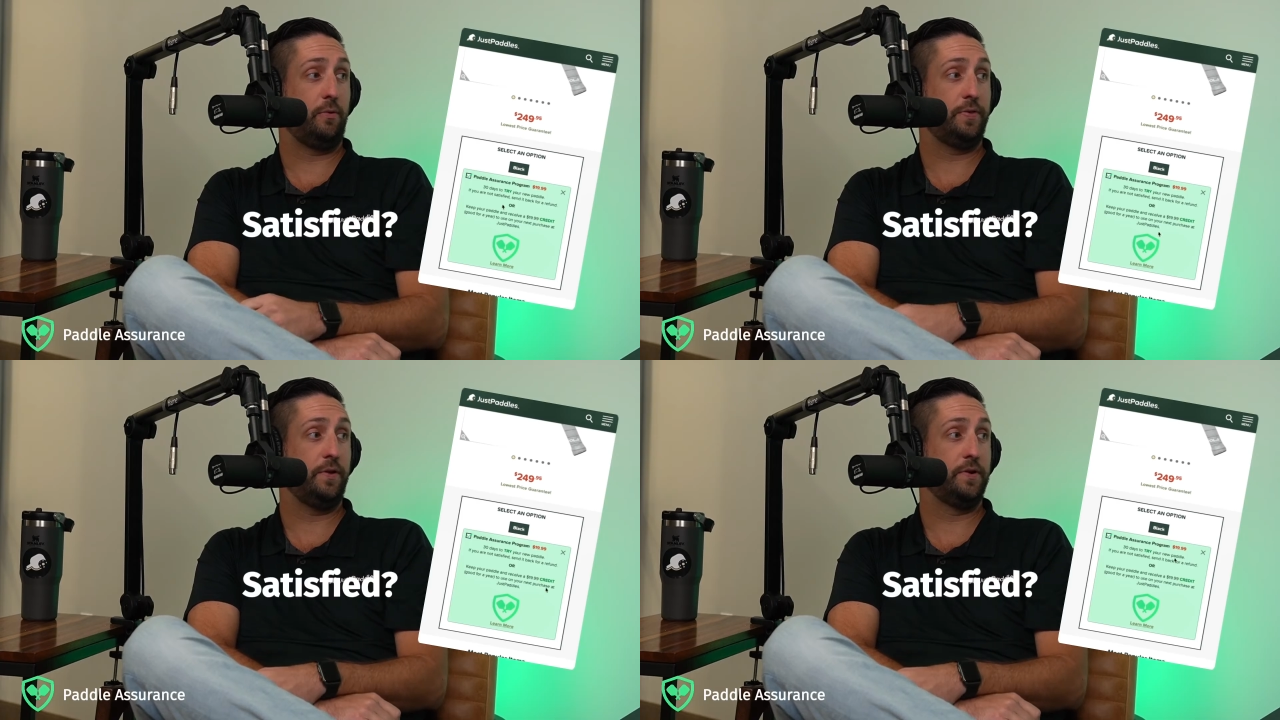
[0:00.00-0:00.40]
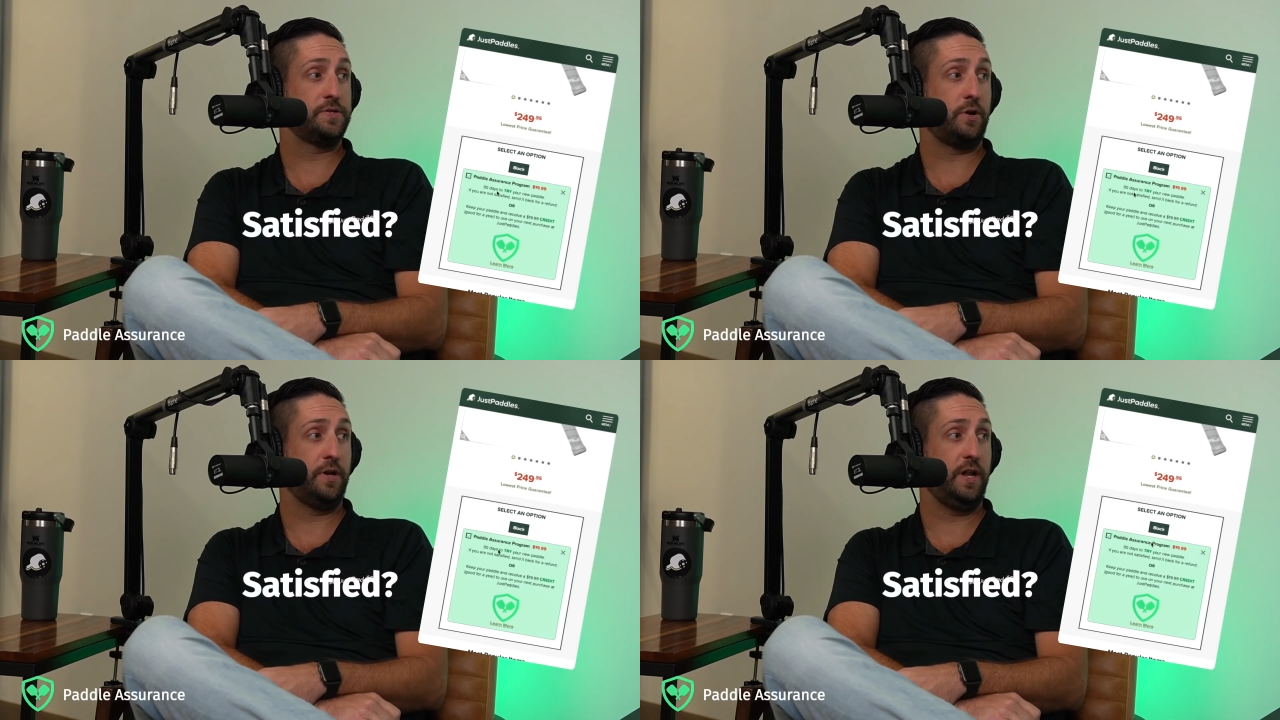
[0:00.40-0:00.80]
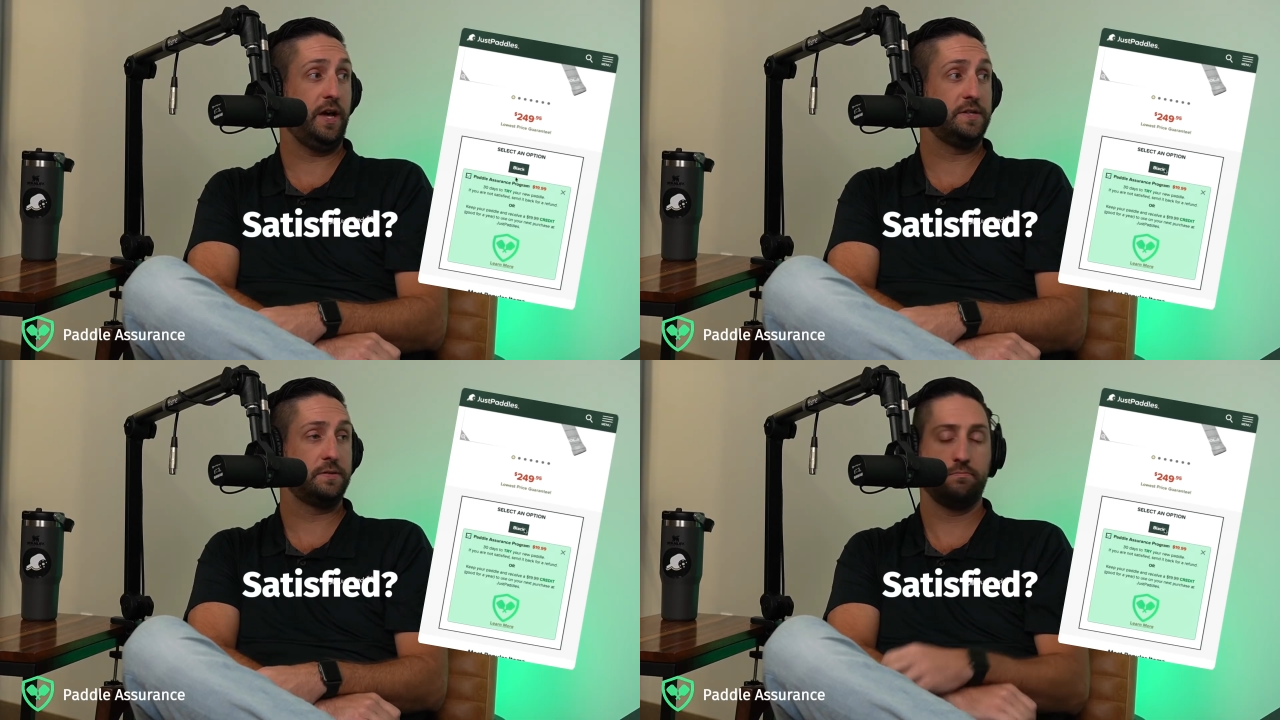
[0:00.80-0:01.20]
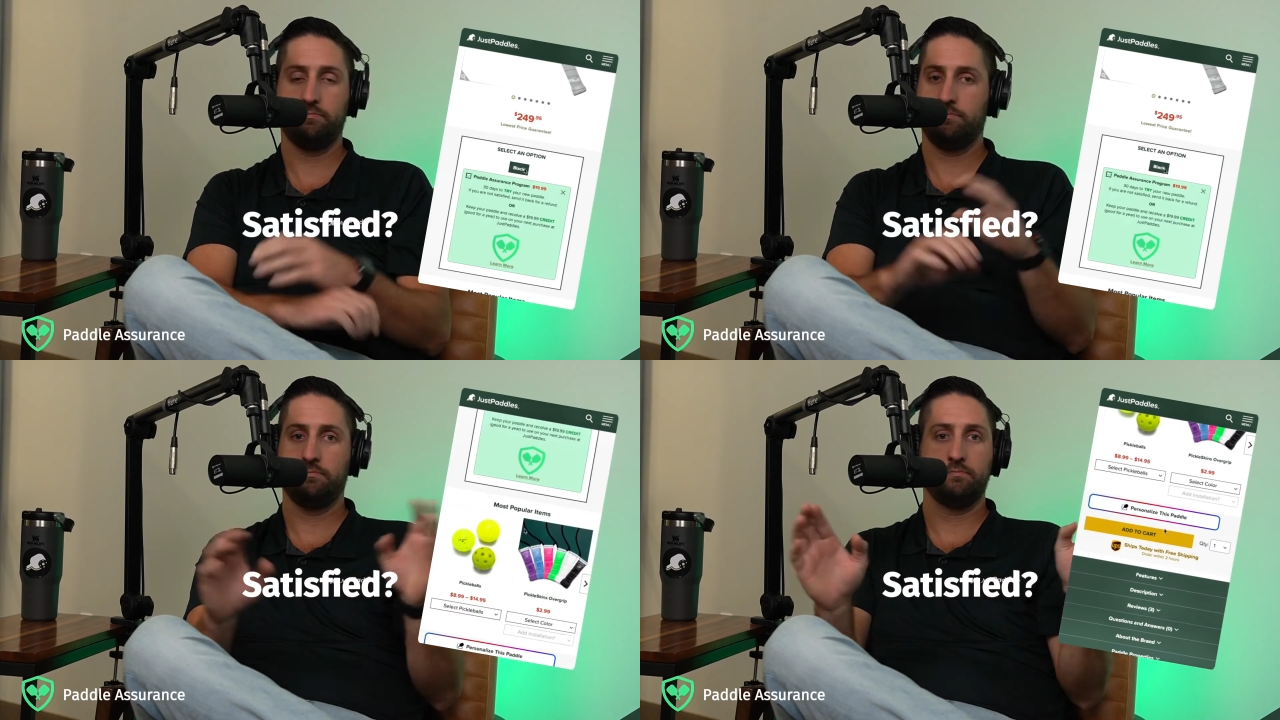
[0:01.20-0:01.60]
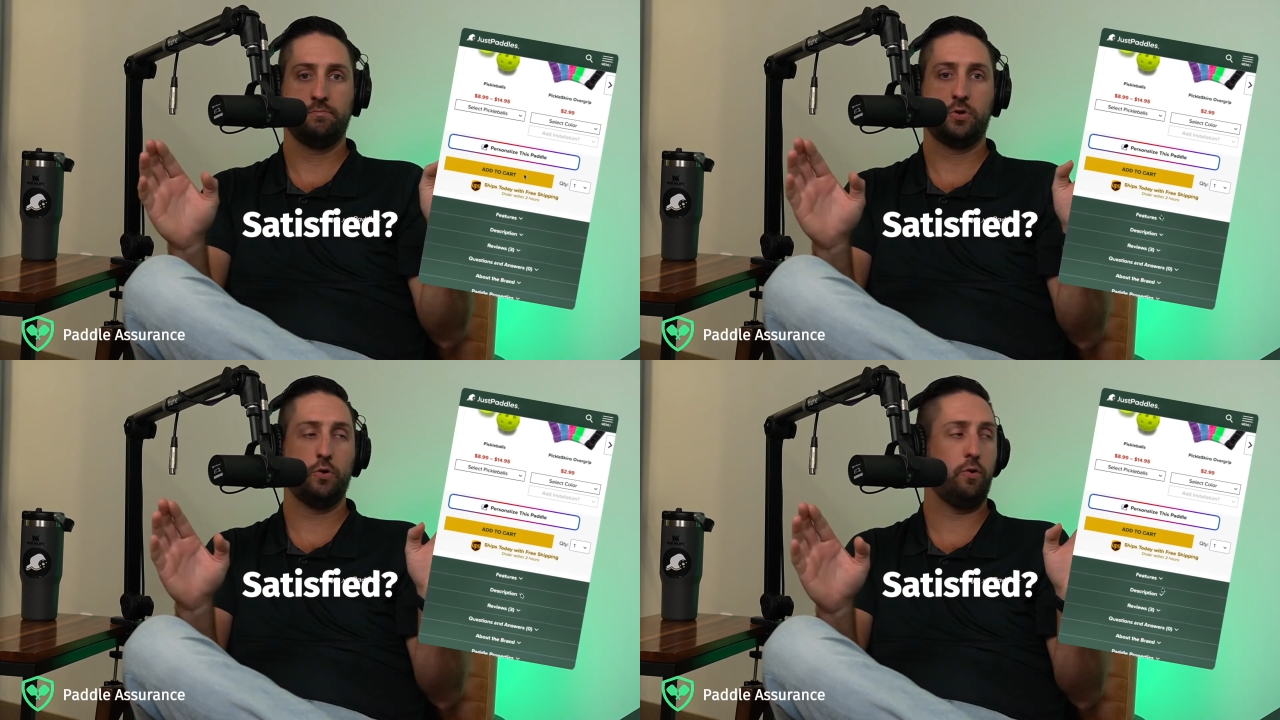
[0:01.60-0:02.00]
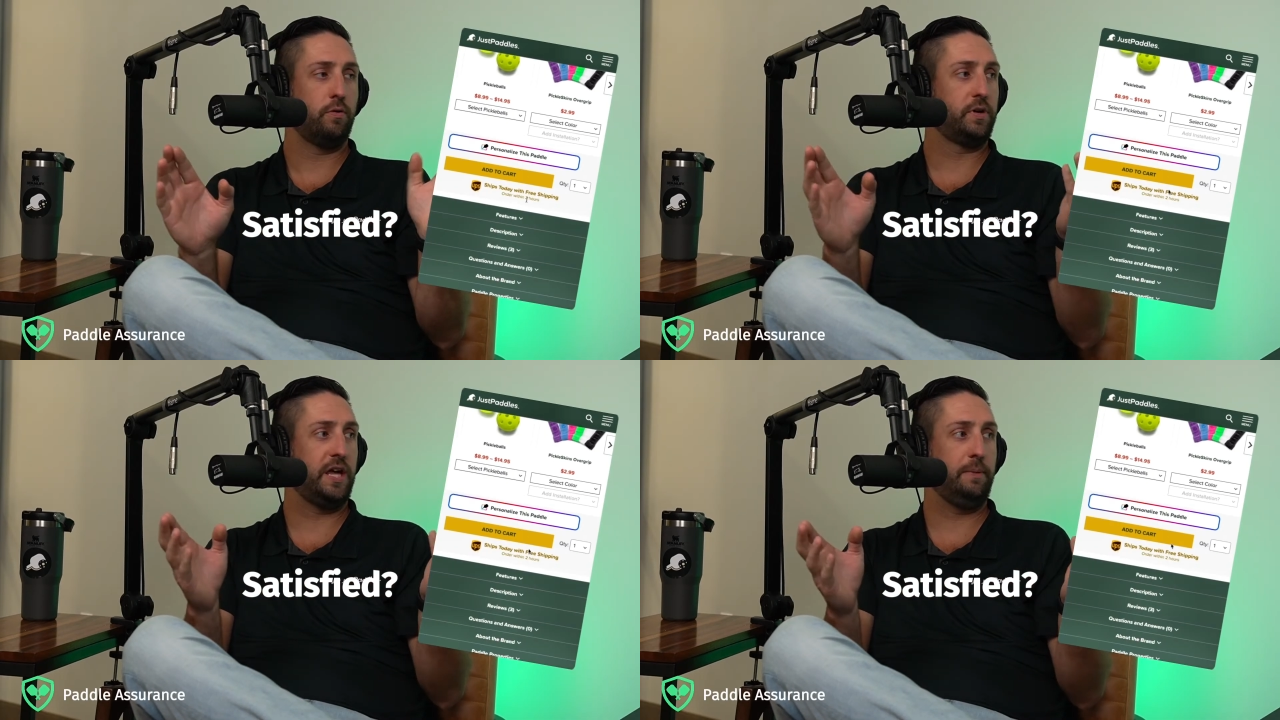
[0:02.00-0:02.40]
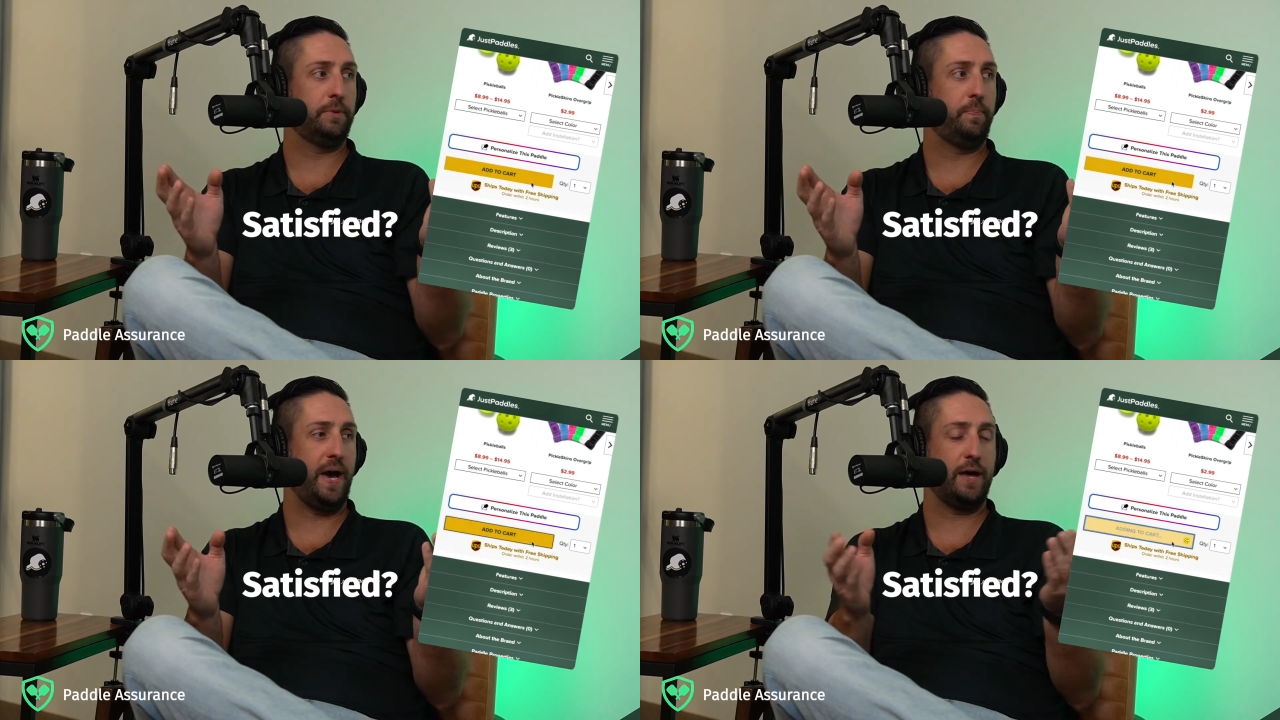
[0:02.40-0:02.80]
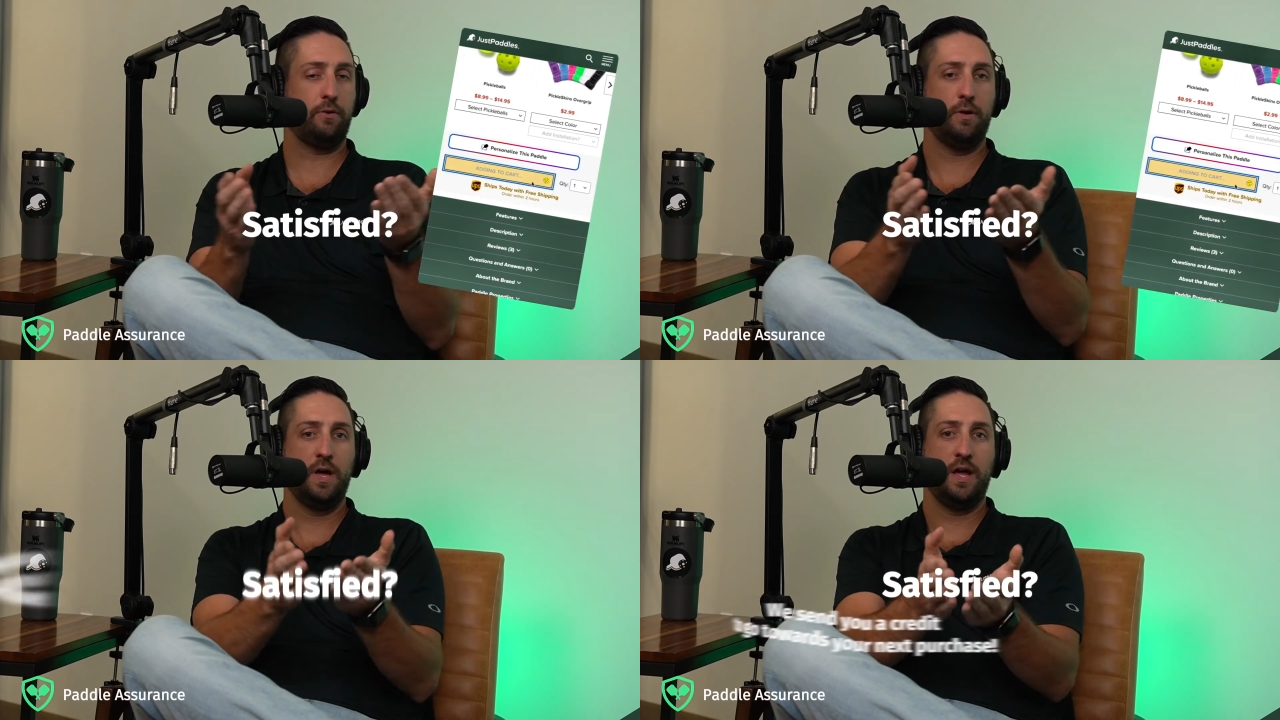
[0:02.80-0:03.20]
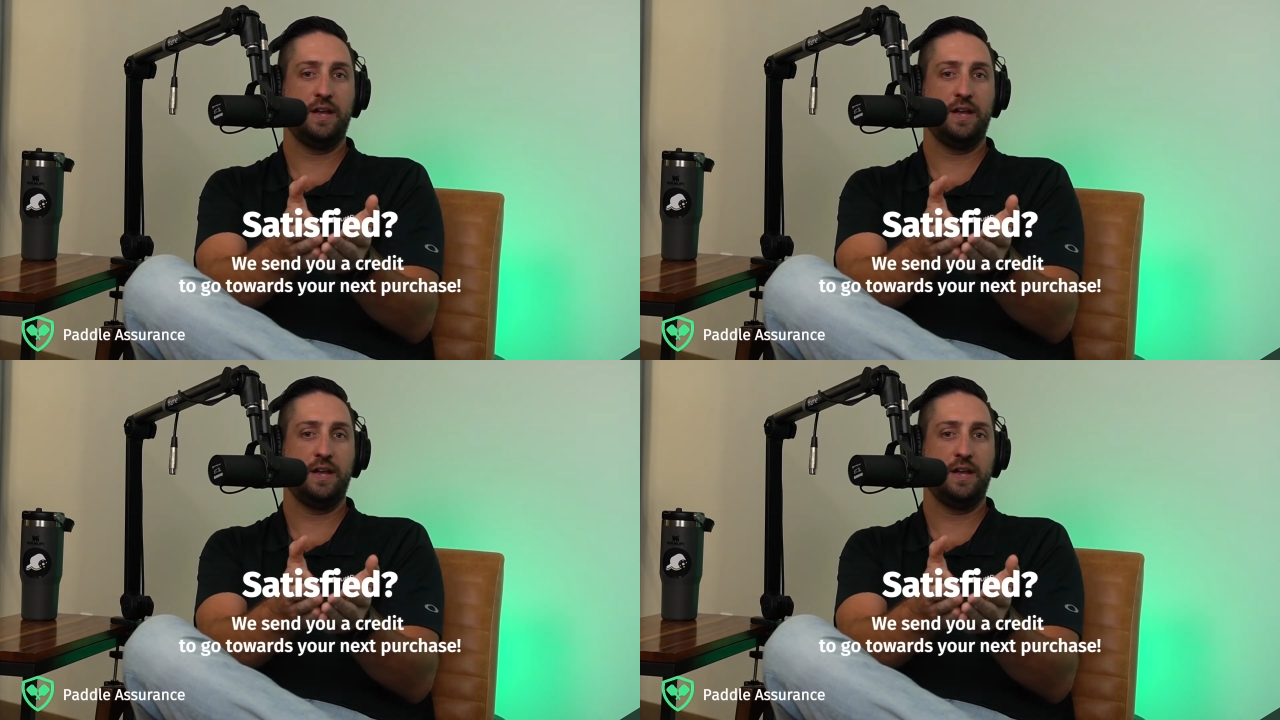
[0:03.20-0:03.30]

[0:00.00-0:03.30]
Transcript: within those 30 days, cool. Keep the paddle.